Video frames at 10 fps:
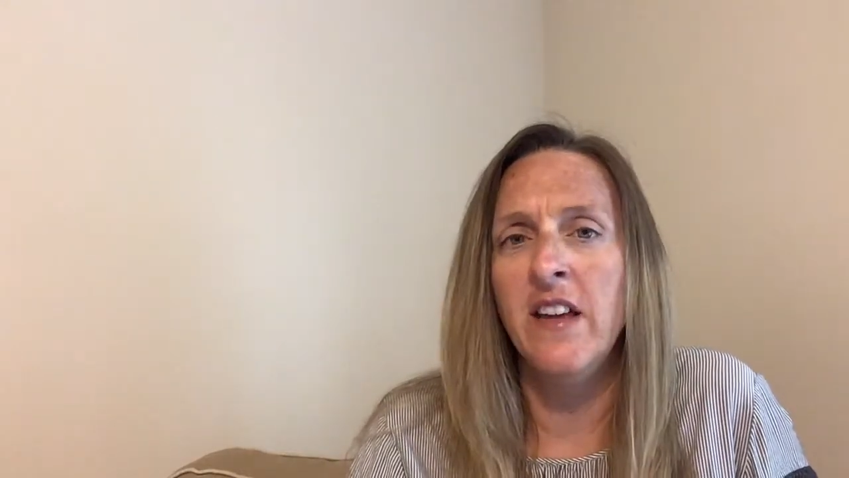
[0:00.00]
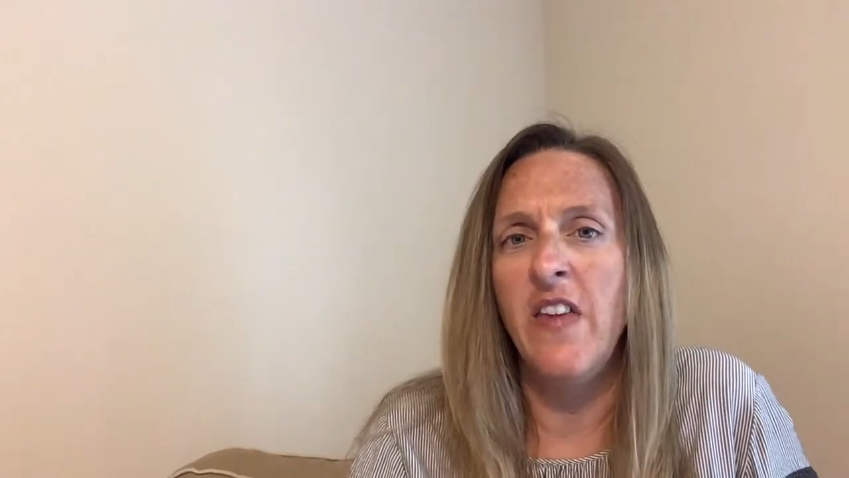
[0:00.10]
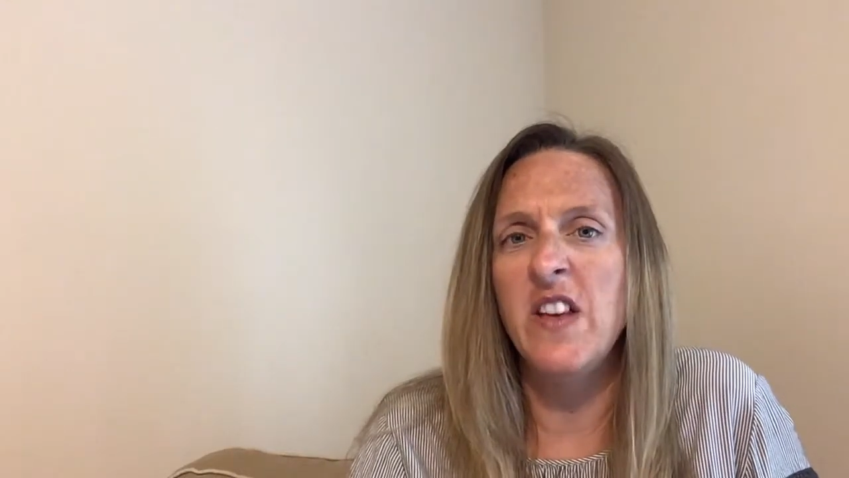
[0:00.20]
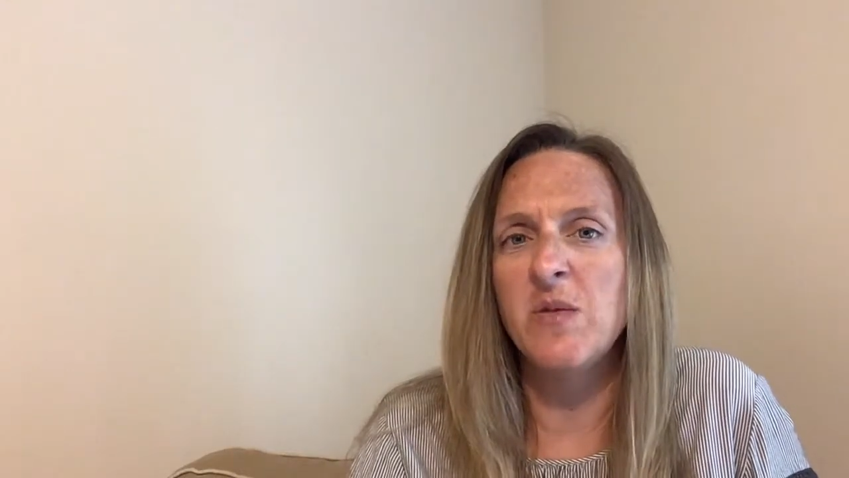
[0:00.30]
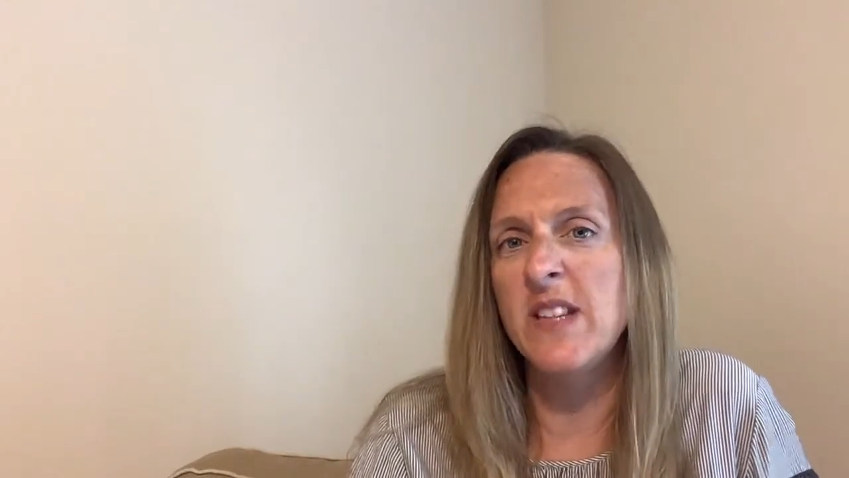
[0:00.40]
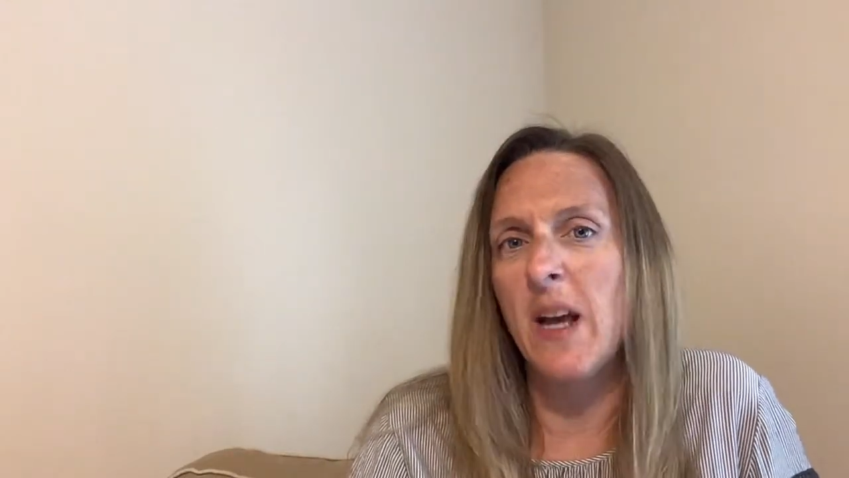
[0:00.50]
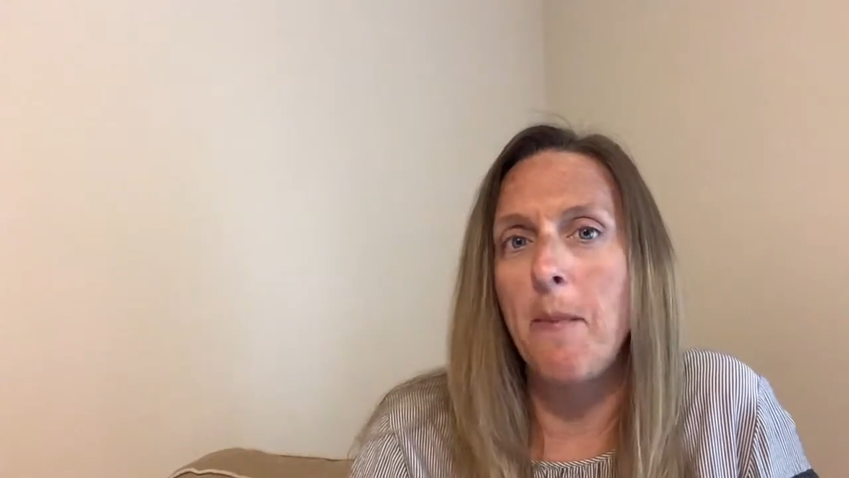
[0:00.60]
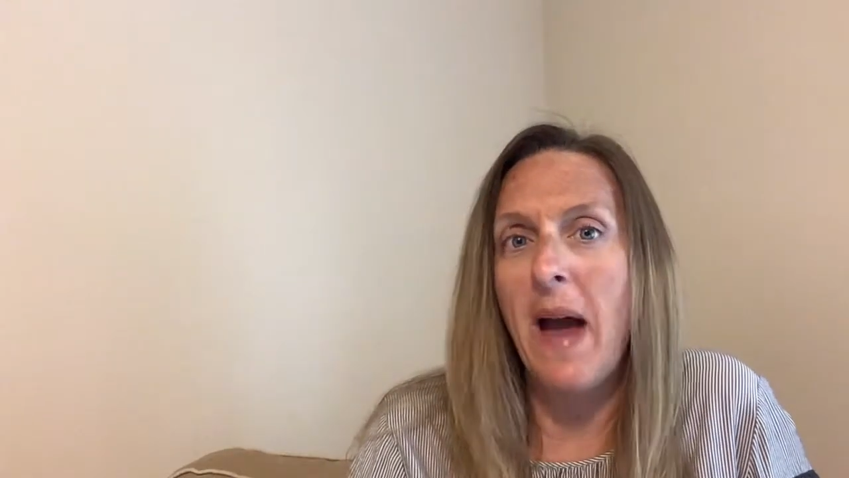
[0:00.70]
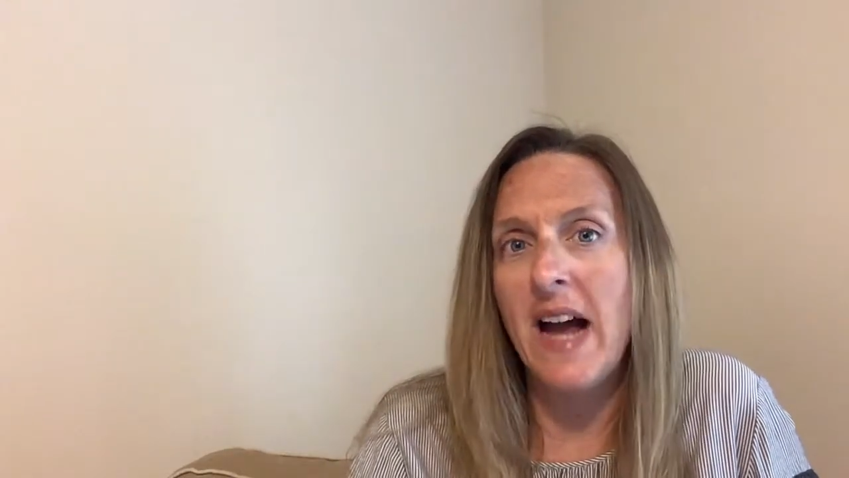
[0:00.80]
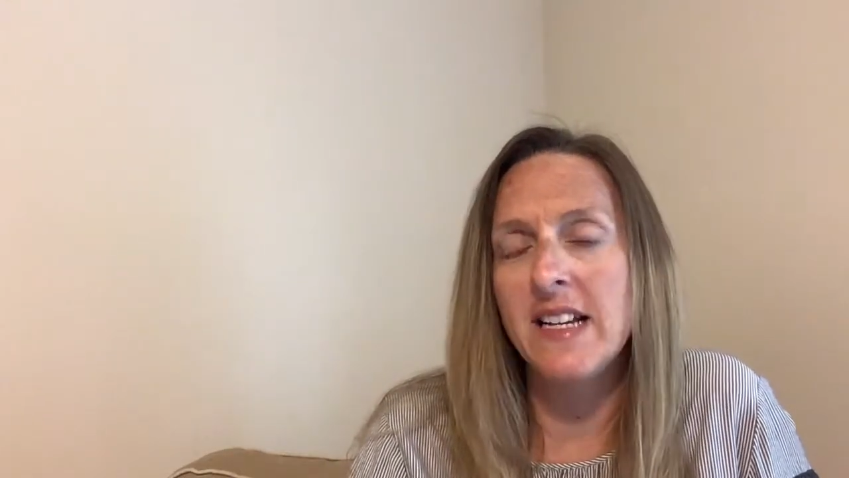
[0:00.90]
that this was like a
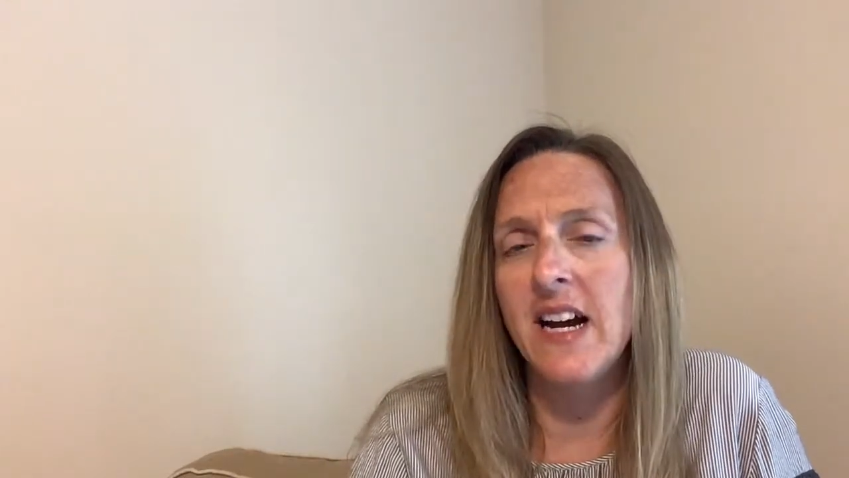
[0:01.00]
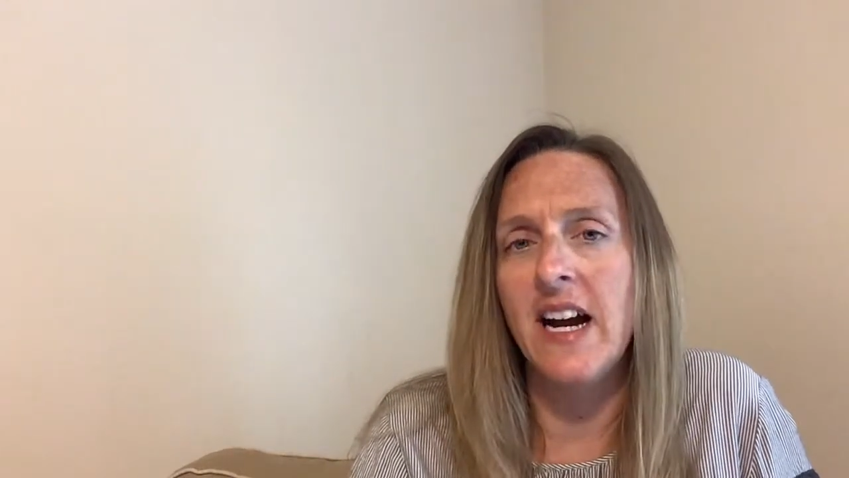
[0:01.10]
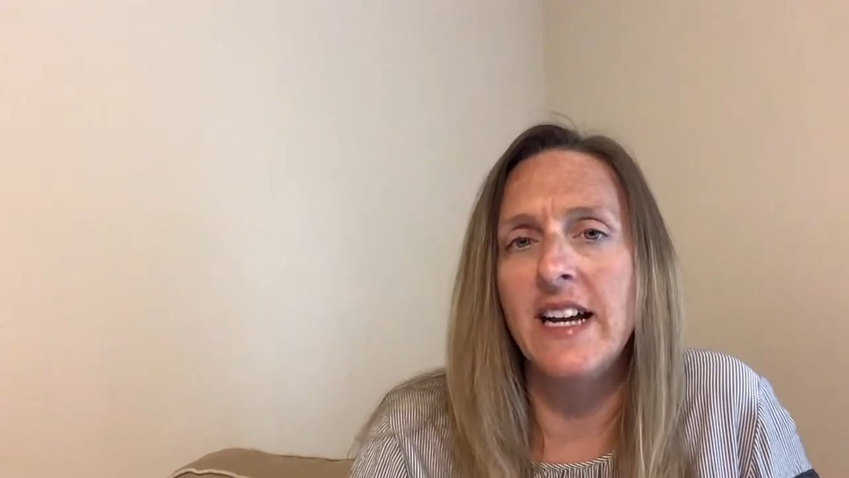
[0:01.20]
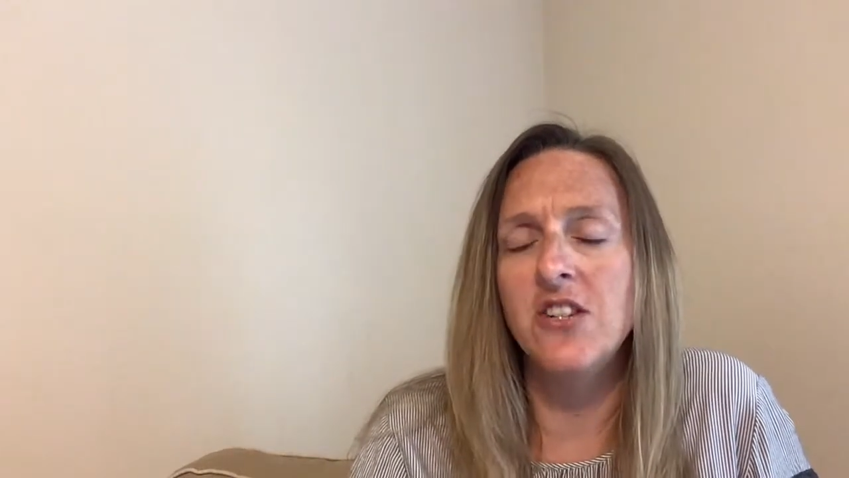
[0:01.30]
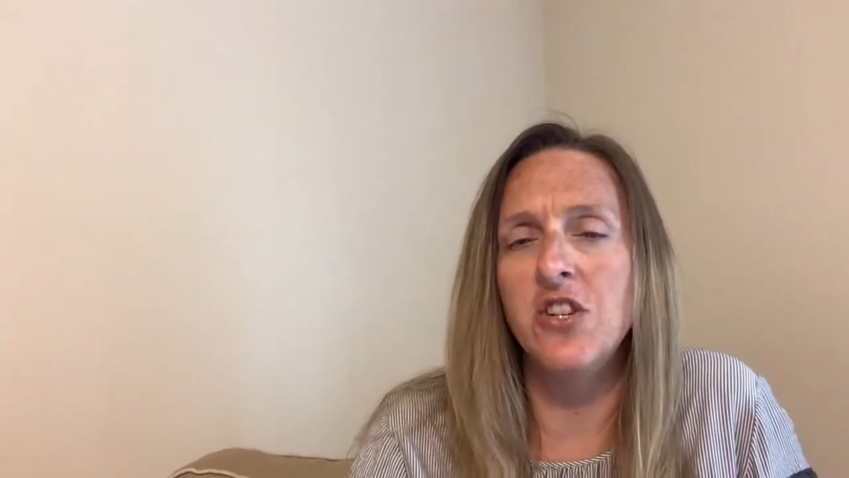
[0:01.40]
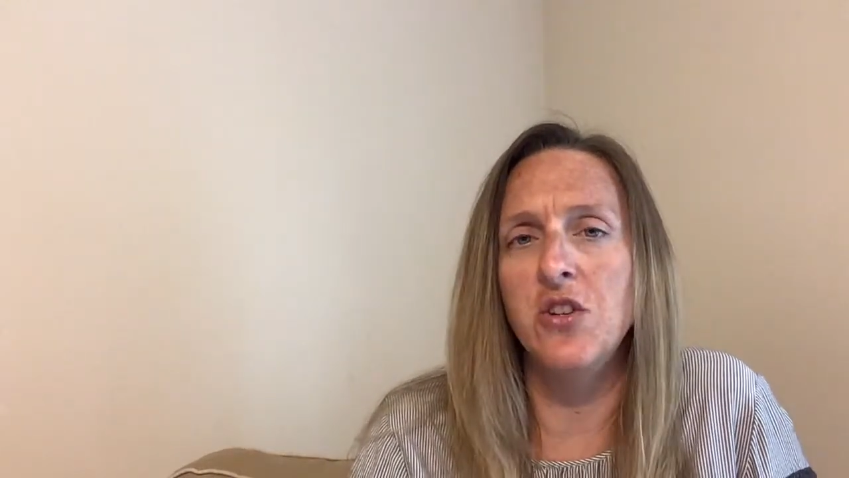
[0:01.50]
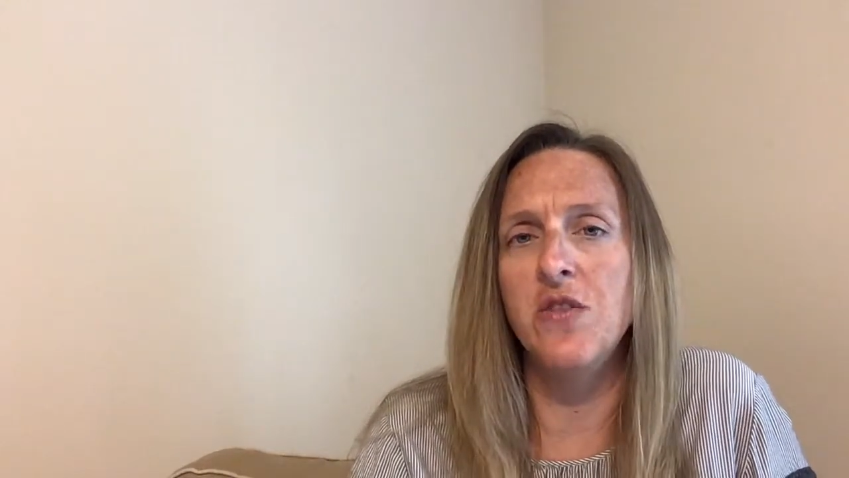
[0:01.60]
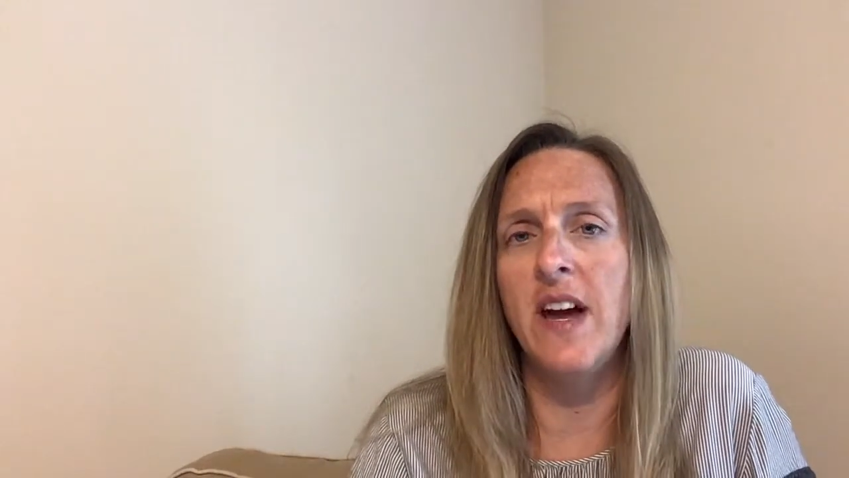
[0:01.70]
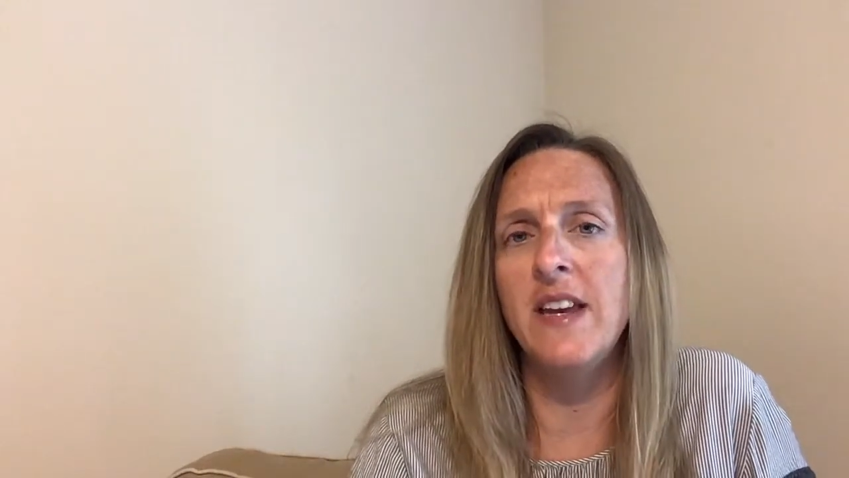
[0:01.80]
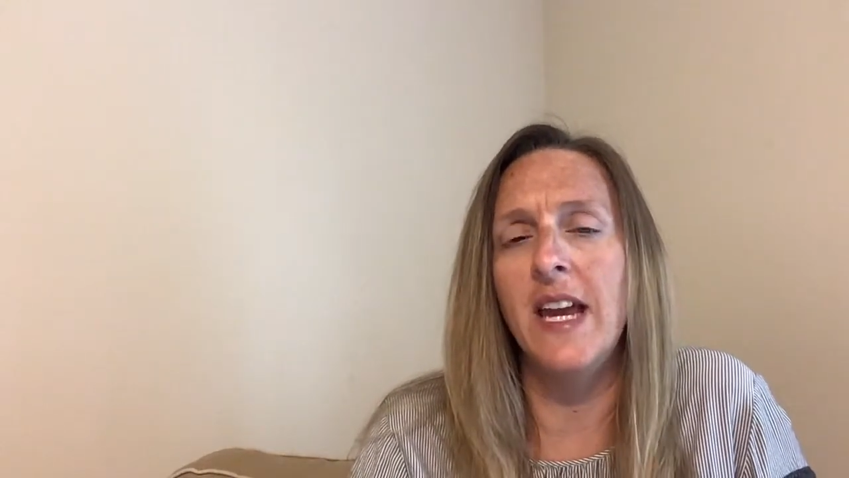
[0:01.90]
bad guy and she knew
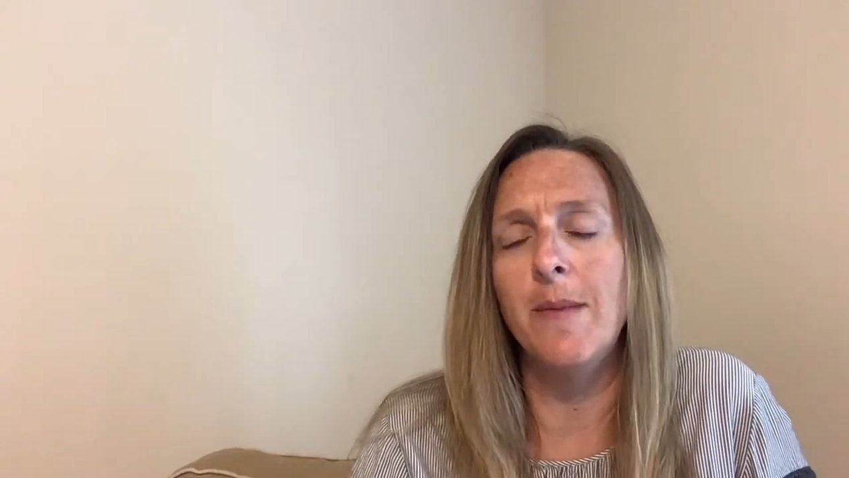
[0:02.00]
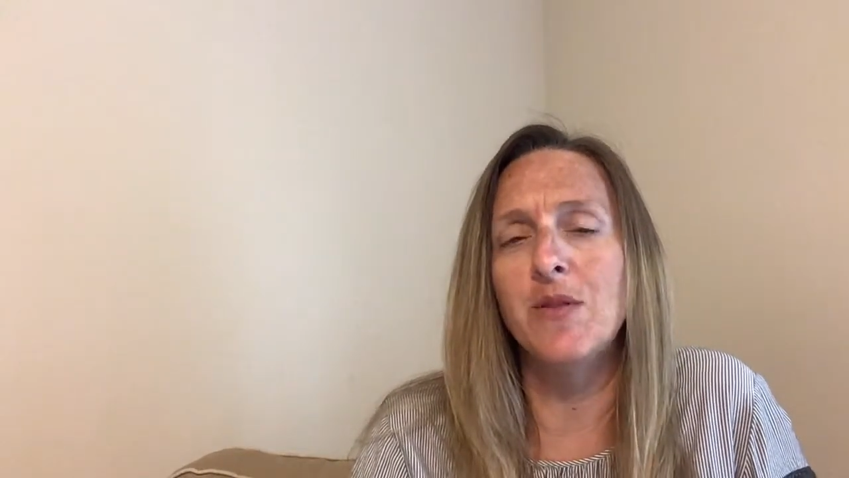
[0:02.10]
that name.